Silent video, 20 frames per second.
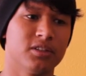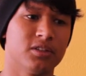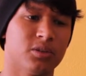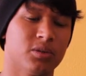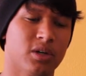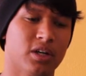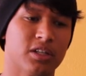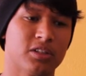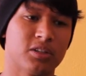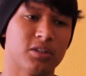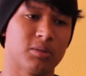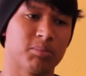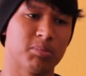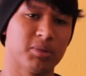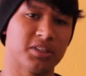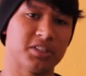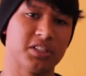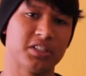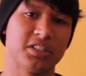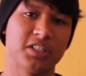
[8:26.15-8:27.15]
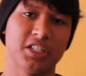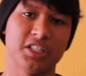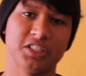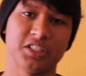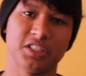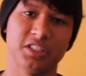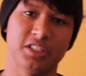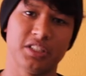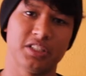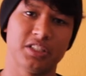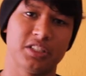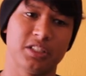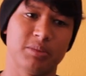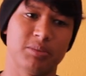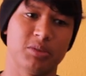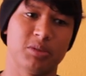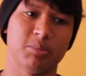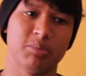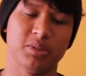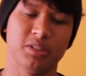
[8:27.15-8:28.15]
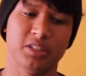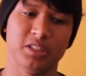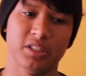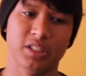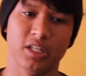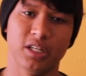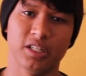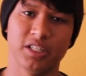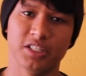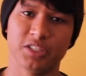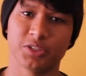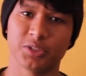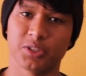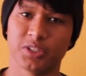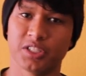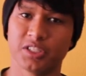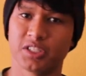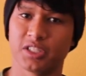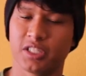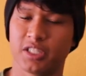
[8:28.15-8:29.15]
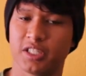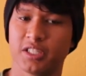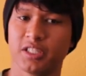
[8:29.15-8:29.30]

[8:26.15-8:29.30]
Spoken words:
throughout the presentation they seemed to be interested.